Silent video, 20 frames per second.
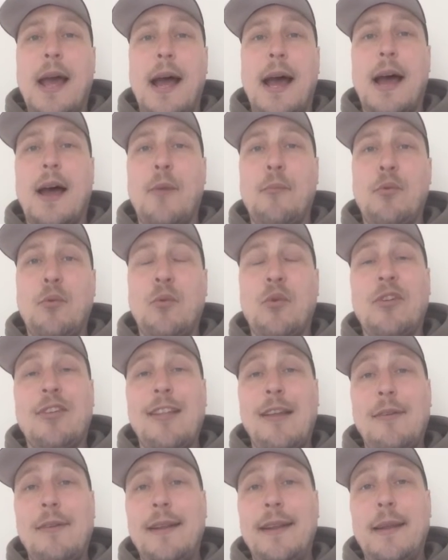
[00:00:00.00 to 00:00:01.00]
But we're
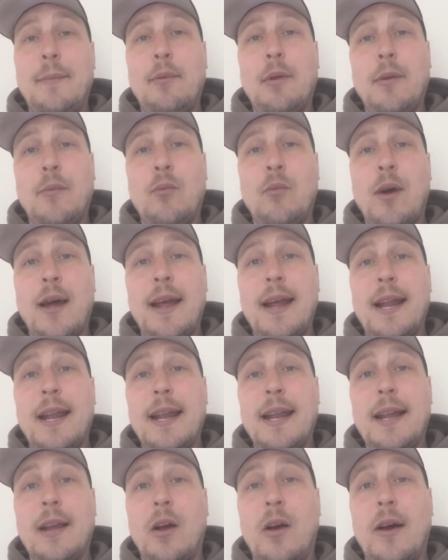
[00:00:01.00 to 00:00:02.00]
slowly nibbling away at
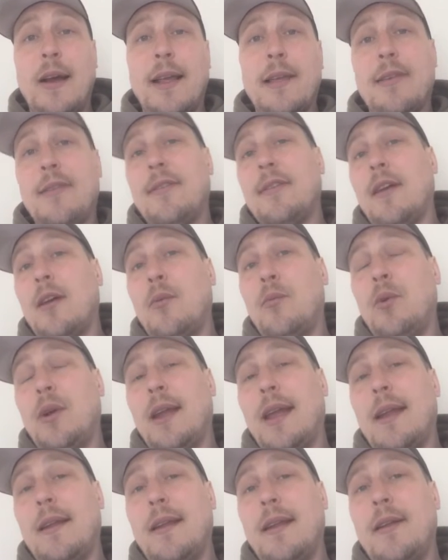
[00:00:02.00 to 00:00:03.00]
it, guys, so we're
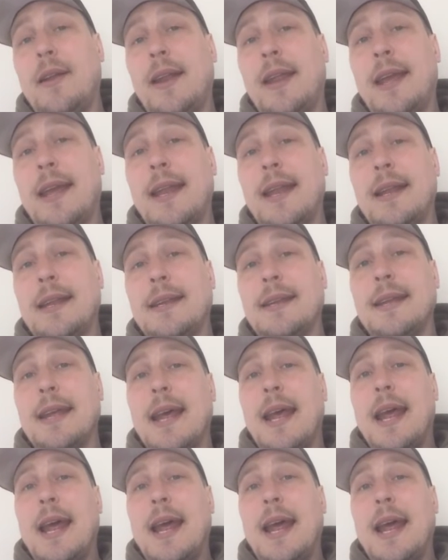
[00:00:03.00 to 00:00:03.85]
getting there in the end.